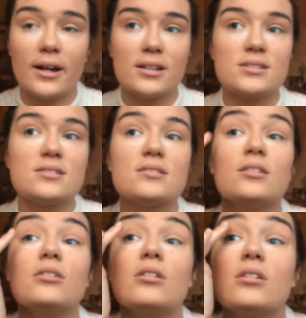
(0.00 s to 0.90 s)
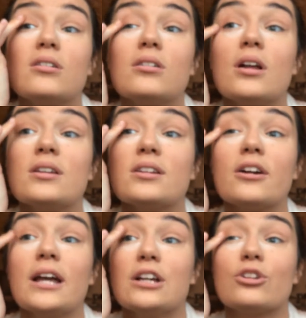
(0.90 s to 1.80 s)
I guess this isn't
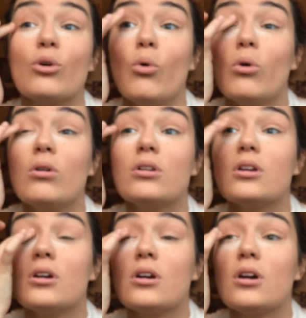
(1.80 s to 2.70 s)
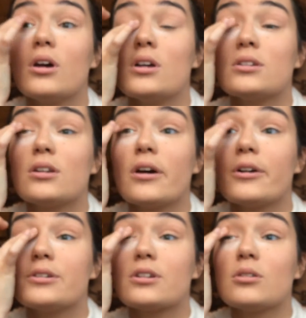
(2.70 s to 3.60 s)
necessarily as gold as I thought
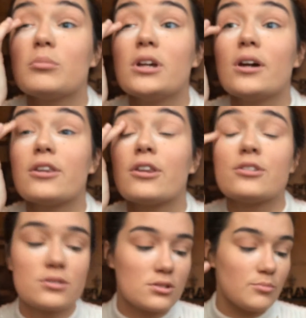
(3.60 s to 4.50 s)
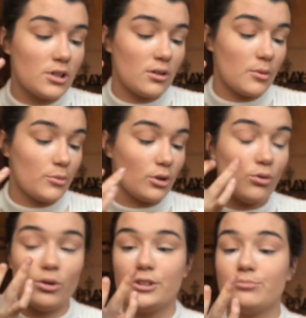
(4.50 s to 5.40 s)
it was going to be. I thought this was going to be a little bit more
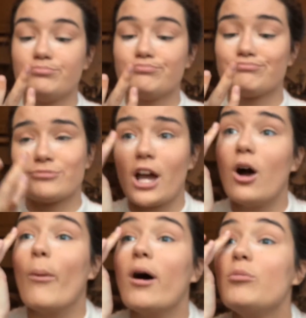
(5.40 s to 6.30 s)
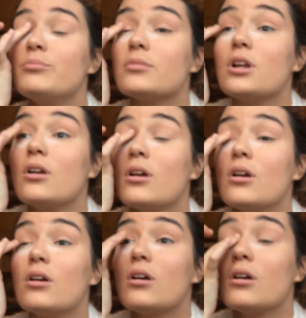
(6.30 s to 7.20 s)
gold. Oh well.
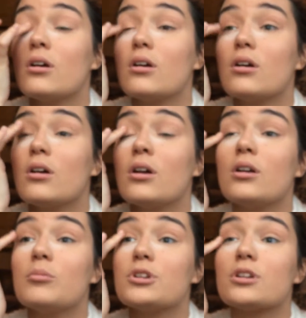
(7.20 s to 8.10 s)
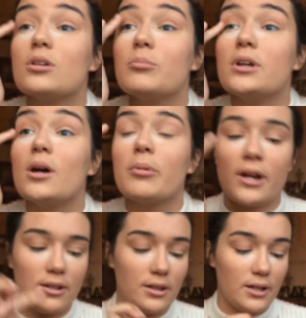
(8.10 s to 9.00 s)
And I'm just going to be
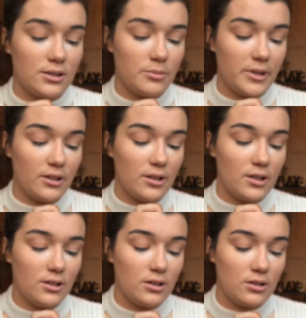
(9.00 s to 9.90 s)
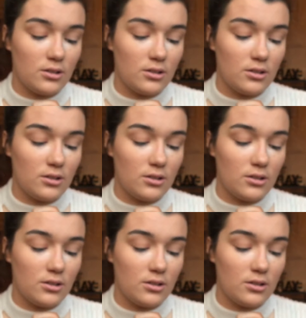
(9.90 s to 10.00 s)
applying that to my lid.